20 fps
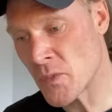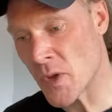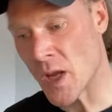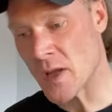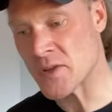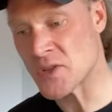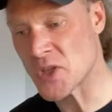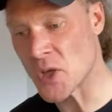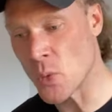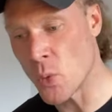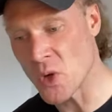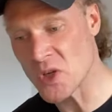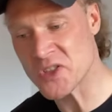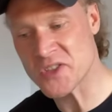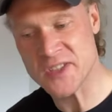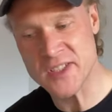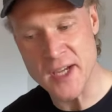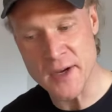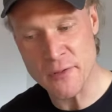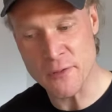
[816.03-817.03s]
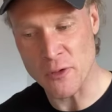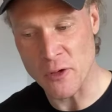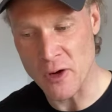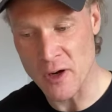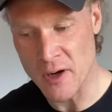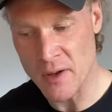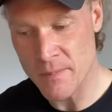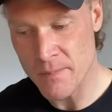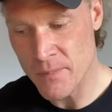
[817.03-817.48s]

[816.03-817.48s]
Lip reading: And so what's different